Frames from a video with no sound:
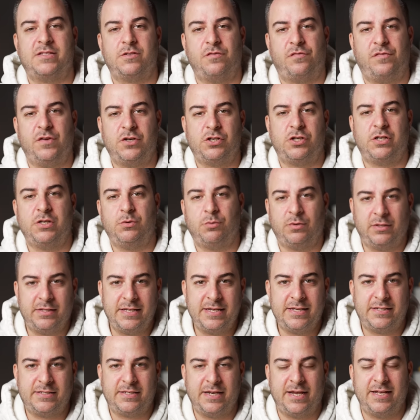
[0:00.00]
officially
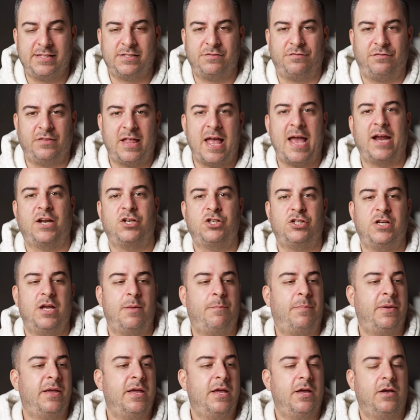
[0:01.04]
released its
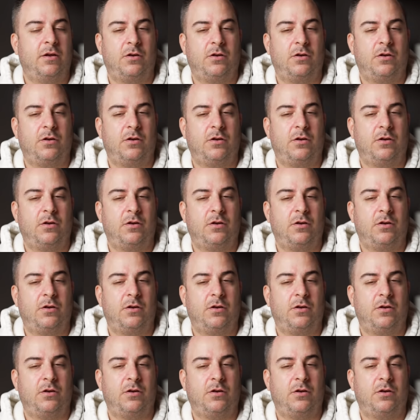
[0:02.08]
flagship